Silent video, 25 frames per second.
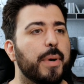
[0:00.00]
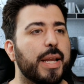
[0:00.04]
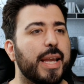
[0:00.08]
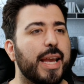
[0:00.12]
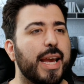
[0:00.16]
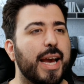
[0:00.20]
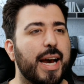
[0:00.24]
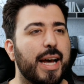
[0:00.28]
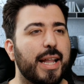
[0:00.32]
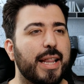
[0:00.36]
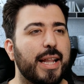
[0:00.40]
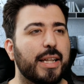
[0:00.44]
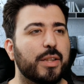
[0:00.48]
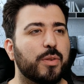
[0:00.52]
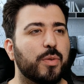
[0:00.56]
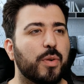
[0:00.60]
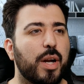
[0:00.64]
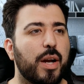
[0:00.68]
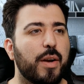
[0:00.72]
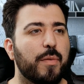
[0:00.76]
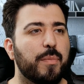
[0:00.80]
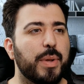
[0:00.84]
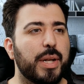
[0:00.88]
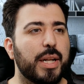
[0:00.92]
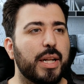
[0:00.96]
but yeah, that's
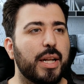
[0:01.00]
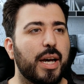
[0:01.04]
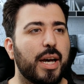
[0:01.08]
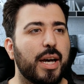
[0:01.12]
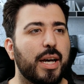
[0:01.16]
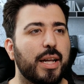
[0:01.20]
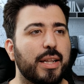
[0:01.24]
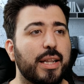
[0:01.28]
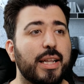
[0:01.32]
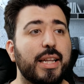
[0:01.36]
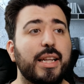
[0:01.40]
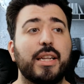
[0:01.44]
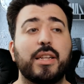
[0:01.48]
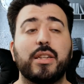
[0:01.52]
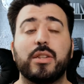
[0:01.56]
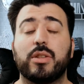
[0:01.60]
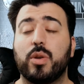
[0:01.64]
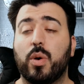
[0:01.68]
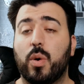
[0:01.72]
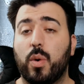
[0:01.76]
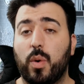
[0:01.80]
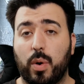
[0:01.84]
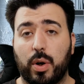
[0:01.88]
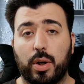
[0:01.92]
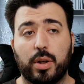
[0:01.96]
what I've been uh, leaning
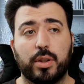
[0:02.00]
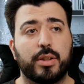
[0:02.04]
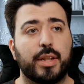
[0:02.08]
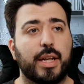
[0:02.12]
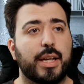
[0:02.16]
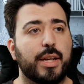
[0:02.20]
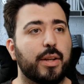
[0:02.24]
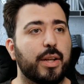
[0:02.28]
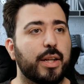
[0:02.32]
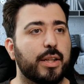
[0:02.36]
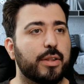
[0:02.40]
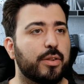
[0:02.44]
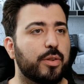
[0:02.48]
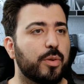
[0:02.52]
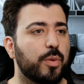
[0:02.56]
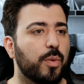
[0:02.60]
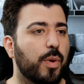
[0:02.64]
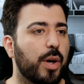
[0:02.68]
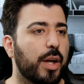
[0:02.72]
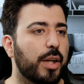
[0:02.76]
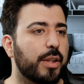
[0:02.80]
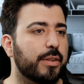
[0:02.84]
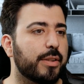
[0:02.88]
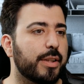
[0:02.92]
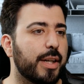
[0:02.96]
towards. I guess you
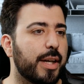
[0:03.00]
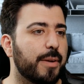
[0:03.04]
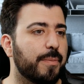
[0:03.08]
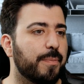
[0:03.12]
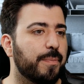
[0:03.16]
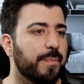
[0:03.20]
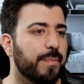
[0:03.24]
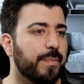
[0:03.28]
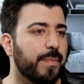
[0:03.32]
would want to say.